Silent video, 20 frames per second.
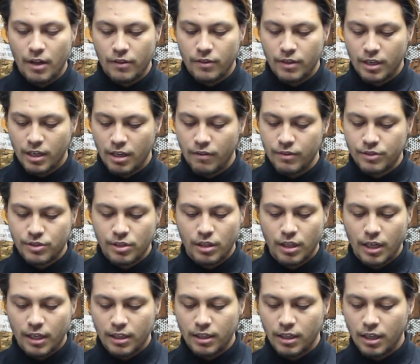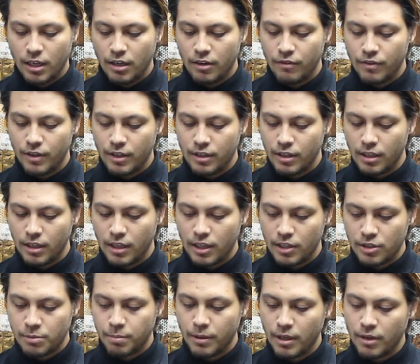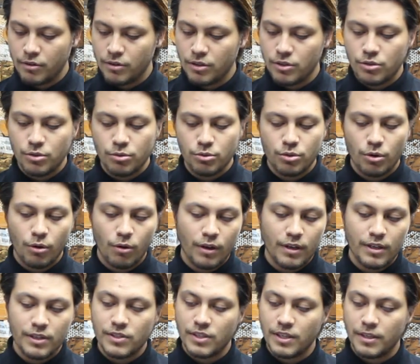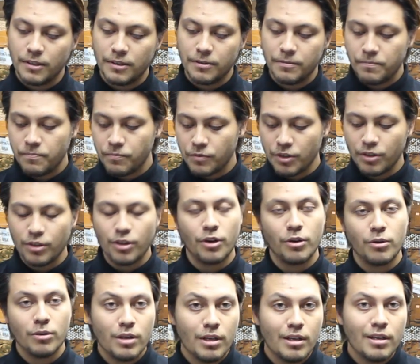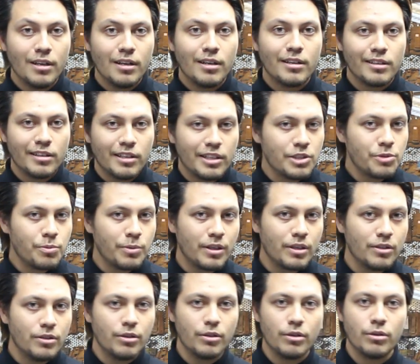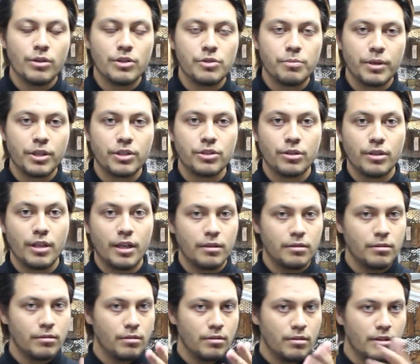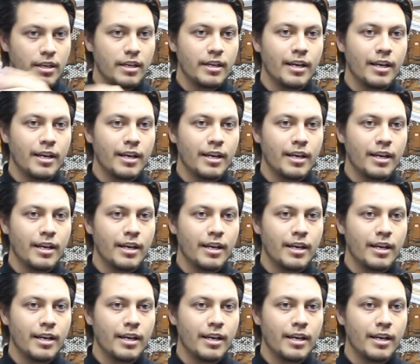They give us a lot of love, and they let us play with these new toys, and least we can do is make sure that they